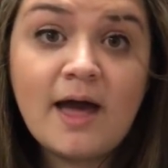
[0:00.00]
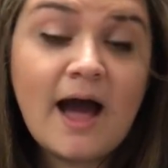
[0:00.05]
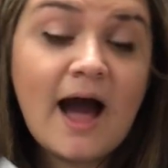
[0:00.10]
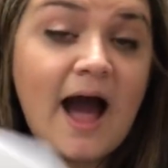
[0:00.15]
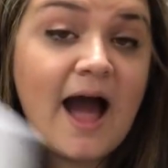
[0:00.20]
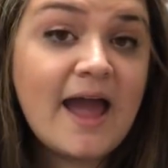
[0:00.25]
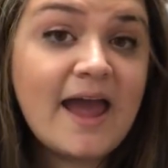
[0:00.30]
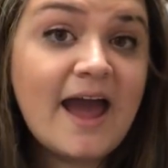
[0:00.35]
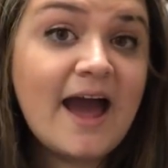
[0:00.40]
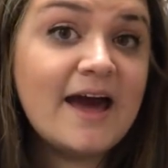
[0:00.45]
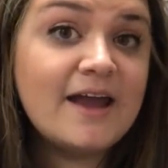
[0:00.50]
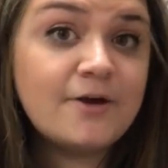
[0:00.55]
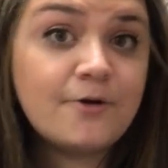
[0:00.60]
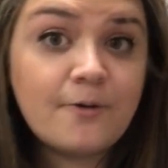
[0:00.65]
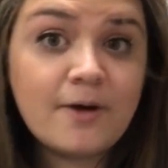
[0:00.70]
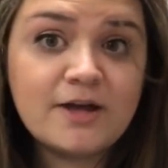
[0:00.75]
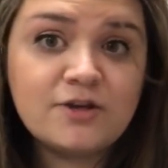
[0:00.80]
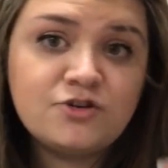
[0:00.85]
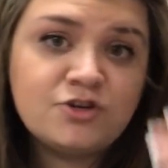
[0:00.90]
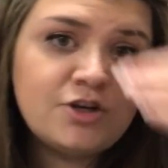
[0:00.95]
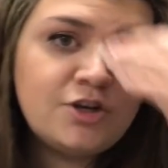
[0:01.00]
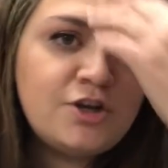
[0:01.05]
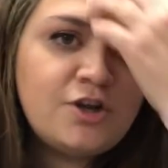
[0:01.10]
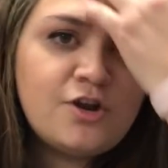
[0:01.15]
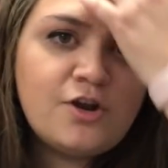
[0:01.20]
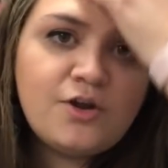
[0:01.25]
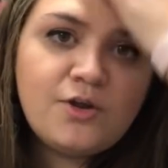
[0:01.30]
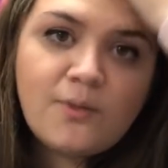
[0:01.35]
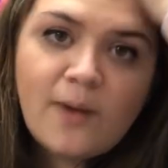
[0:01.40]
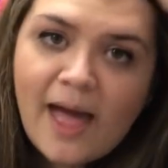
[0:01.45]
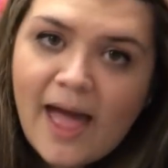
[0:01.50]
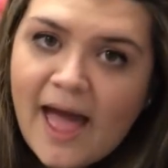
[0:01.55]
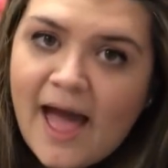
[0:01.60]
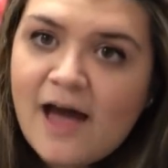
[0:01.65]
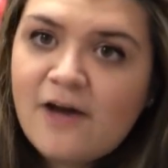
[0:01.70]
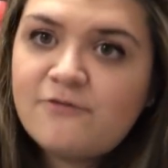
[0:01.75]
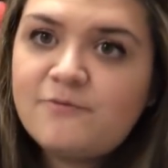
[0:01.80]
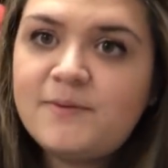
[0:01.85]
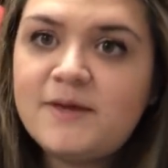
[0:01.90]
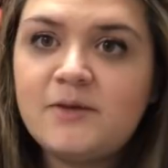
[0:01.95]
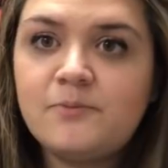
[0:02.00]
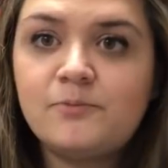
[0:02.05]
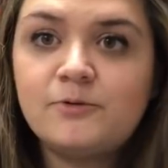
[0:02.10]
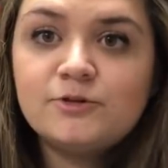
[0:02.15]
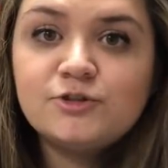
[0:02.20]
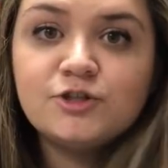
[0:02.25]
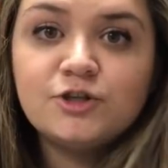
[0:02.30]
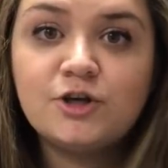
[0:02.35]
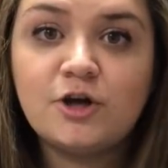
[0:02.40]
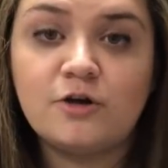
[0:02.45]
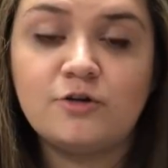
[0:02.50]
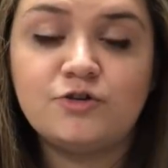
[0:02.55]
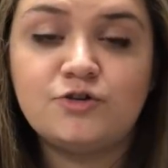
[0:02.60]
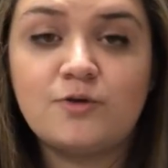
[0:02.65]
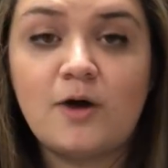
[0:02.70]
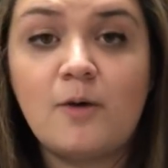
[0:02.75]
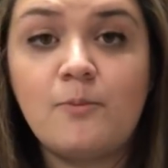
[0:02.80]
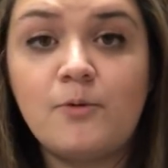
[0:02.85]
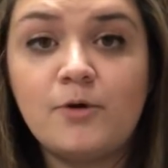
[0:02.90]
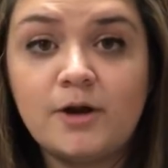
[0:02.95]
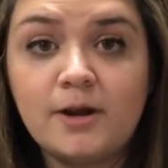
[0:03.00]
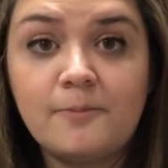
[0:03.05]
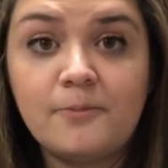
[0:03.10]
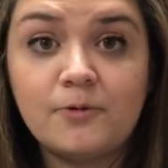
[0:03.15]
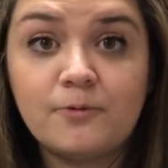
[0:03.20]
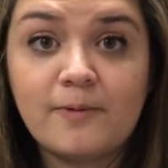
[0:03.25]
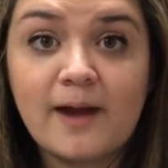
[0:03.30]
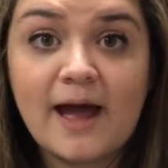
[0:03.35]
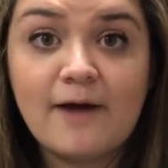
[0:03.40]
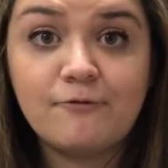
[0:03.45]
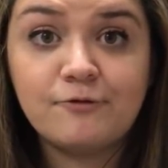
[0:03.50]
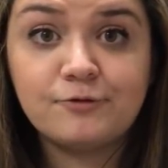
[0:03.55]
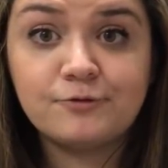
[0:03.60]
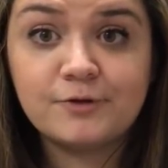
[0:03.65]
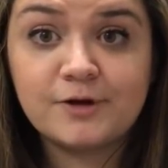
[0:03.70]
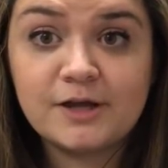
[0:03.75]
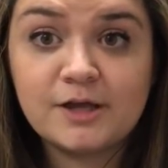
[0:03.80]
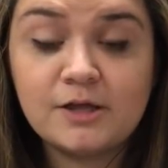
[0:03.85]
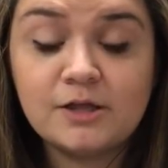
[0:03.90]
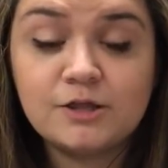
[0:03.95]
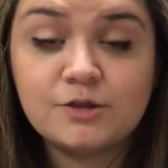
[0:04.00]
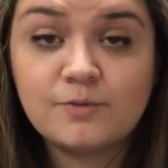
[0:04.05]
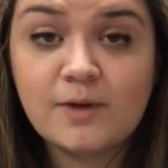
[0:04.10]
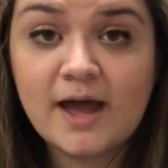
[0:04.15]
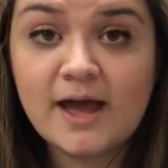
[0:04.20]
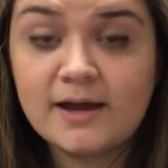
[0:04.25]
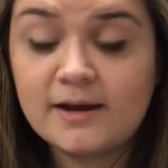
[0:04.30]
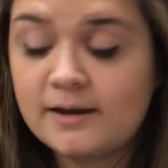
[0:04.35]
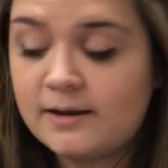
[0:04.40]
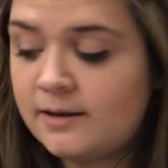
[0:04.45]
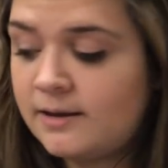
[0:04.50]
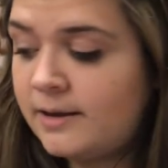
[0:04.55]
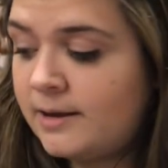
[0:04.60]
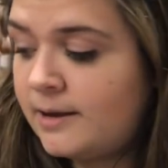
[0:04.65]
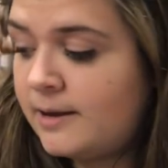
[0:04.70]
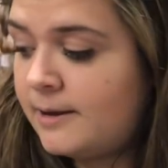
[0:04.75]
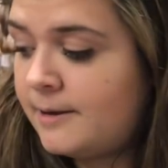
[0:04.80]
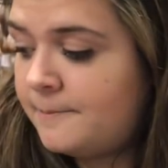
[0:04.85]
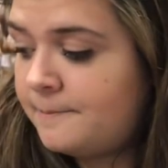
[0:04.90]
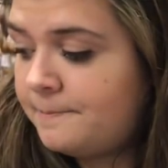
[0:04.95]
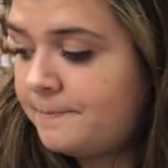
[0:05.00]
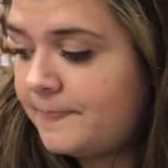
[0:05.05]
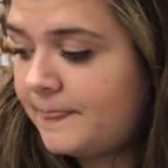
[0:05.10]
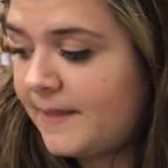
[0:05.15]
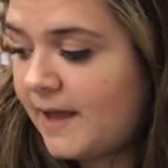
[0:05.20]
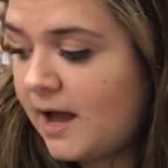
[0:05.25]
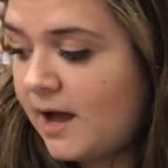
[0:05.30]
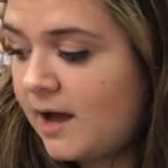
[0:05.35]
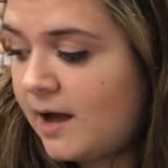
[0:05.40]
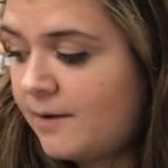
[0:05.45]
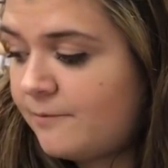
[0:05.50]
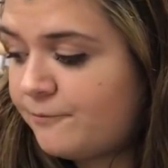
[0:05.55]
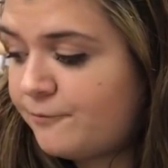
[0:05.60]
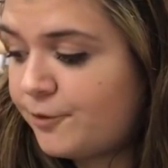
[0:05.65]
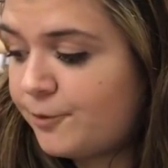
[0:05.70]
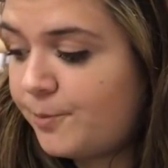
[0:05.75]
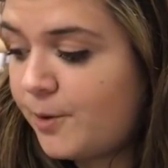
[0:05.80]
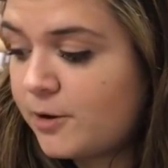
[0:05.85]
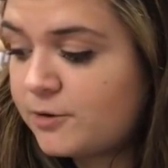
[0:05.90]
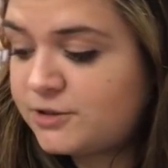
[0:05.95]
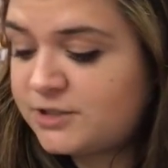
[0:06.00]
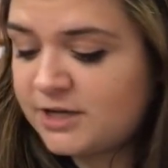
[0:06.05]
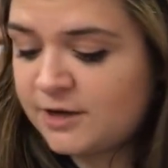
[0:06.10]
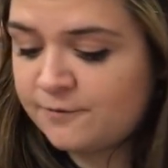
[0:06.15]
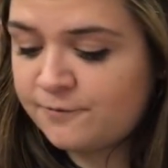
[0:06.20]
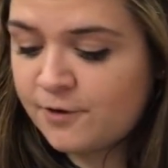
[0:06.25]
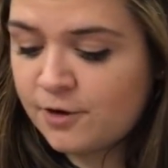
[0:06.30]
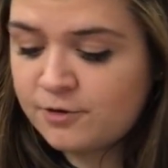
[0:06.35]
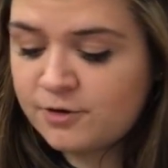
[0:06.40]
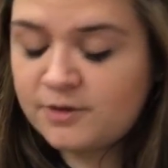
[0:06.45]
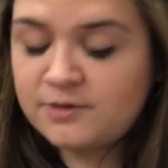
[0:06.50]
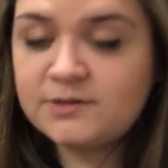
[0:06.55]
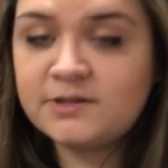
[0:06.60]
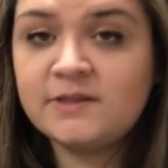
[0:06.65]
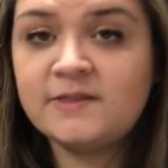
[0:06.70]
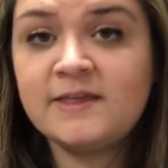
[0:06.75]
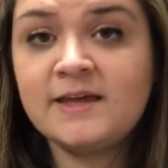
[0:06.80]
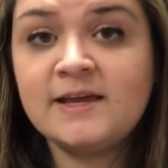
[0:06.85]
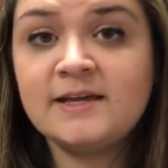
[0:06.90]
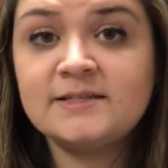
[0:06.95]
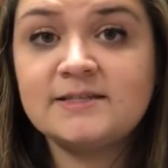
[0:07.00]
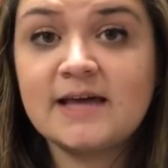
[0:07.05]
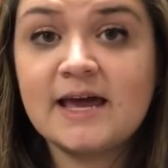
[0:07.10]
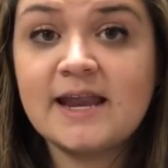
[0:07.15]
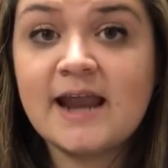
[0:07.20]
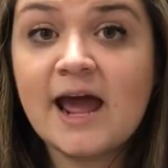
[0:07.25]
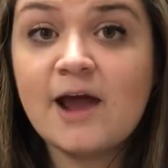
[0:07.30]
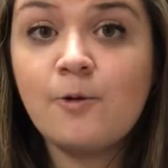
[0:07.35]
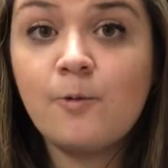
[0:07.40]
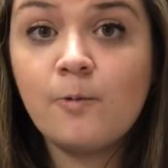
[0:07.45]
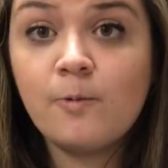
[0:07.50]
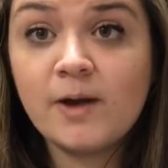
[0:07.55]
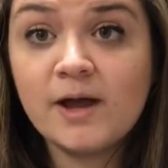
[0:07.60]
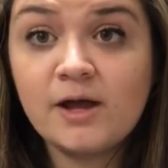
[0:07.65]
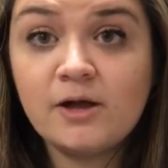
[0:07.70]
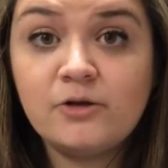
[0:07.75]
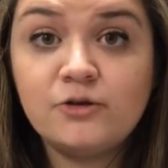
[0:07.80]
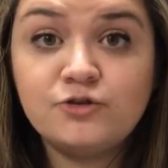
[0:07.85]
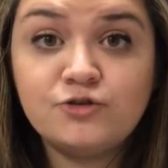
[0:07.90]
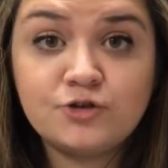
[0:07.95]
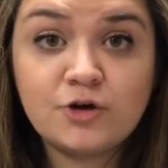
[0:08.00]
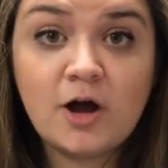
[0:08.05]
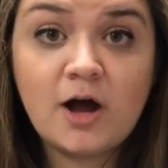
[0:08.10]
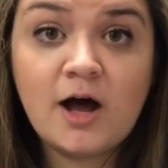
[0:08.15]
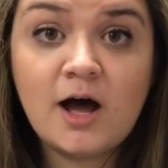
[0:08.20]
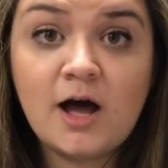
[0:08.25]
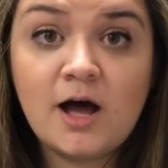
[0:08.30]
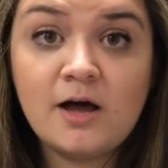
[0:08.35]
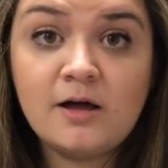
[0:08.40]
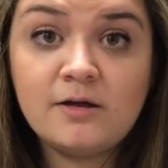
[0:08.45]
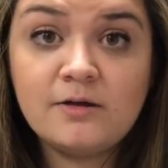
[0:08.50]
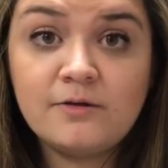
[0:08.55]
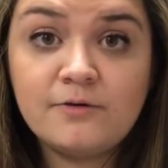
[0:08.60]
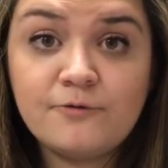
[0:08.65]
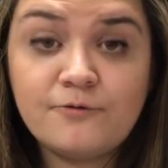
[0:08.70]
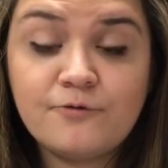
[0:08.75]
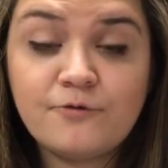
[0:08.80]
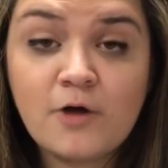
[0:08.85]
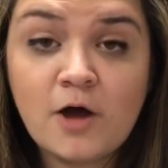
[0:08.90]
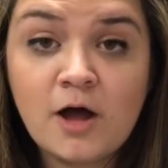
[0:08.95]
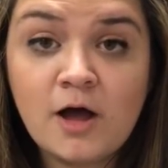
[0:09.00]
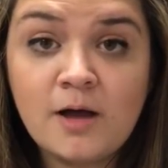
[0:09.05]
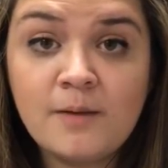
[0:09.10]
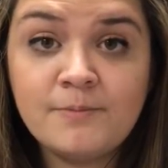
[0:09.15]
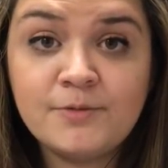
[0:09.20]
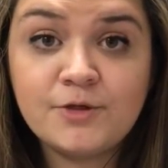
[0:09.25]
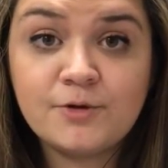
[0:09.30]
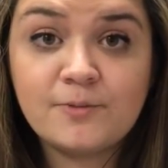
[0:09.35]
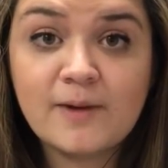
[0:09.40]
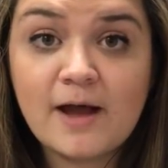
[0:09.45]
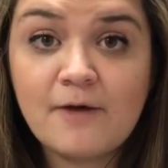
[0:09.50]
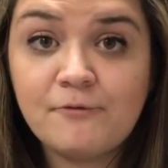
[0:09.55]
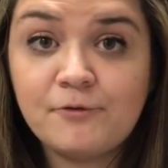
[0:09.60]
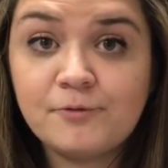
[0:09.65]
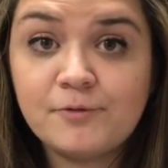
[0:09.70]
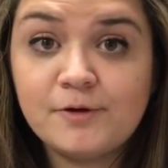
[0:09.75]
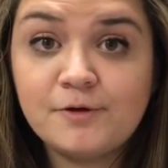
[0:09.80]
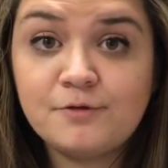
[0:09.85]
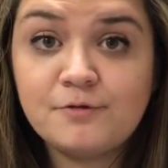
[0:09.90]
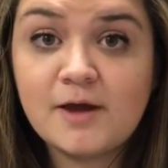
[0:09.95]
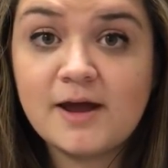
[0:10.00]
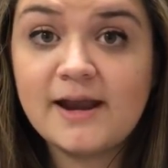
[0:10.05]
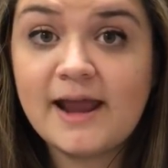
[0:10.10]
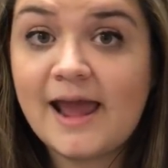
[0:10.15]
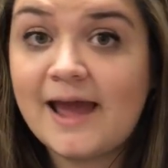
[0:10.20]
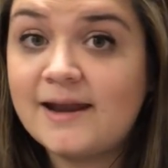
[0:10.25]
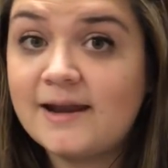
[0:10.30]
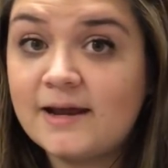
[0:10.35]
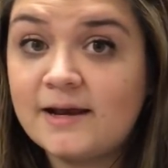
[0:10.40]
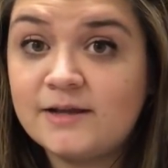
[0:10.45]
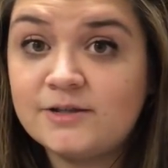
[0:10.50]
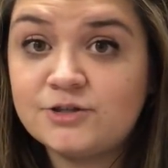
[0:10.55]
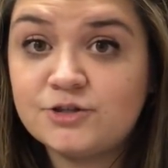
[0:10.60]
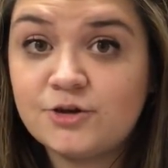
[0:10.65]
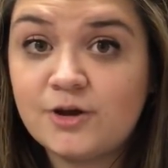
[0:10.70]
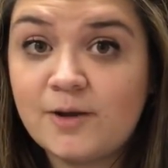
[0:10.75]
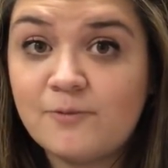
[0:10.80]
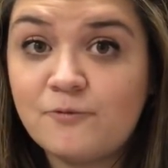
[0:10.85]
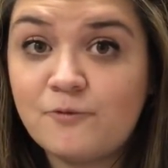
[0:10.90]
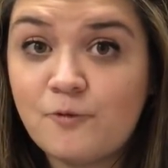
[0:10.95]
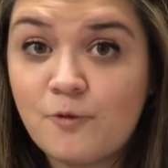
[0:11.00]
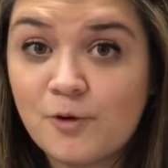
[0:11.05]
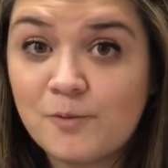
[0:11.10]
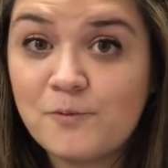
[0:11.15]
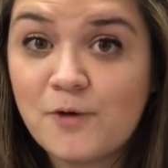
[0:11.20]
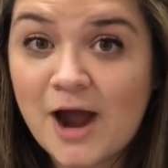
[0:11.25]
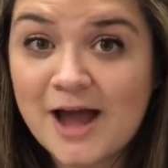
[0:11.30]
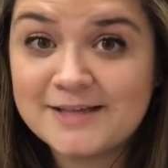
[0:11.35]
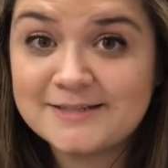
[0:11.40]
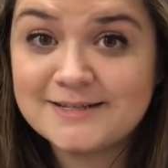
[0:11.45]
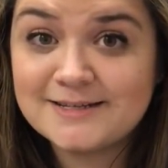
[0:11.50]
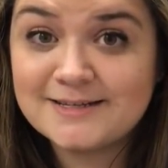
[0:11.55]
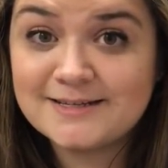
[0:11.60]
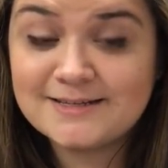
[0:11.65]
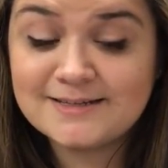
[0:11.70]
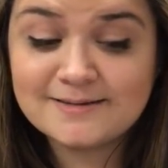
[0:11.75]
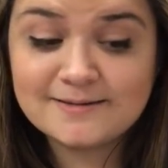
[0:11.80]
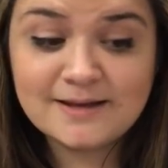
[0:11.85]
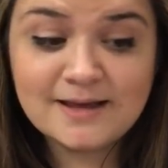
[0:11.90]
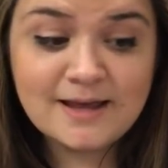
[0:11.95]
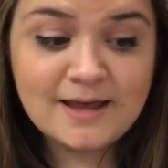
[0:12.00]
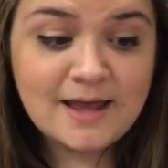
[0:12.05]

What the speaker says: I had a question. You know, you have people to go to. I'll put up a Ravelry thread for posting photos and things. And I will draw from the Ravelry thread and on Instagram for prizes.